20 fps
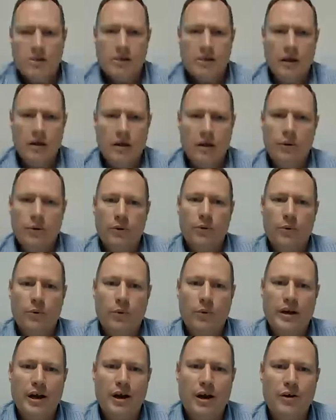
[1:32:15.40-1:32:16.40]
So
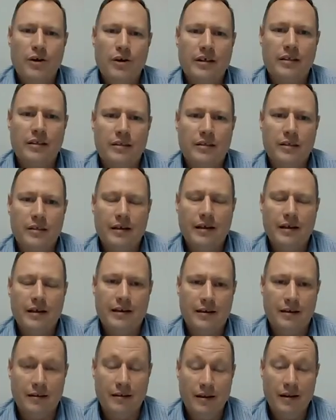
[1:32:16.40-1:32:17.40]
we know that
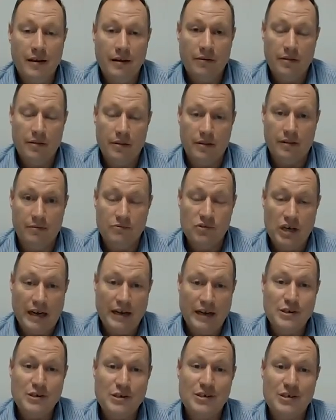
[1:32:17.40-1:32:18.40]

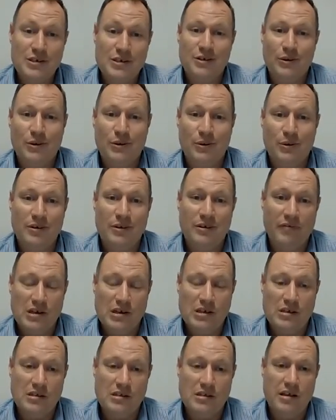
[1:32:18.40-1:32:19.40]
changes to
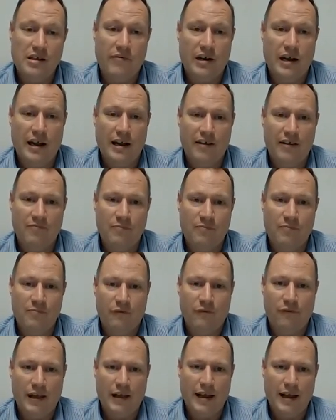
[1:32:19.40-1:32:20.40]
Division 7A have
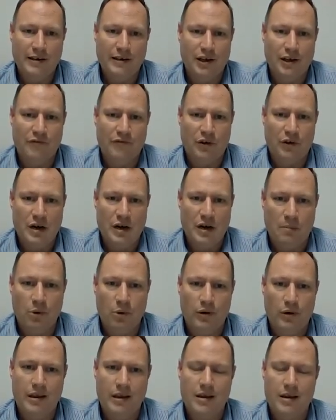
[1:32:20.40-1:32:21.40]
been flagged over a
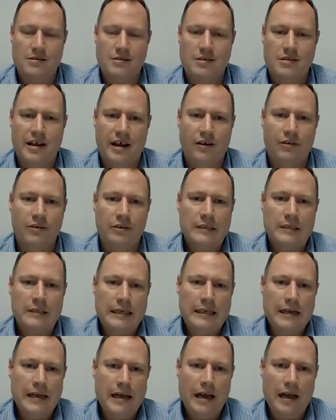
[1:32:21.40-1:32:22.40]
number of years now,
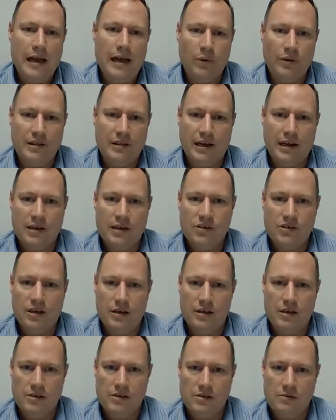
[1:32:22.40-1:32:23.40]
with last
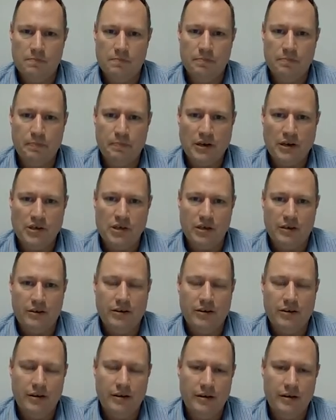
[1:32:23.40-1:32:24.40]
year's budget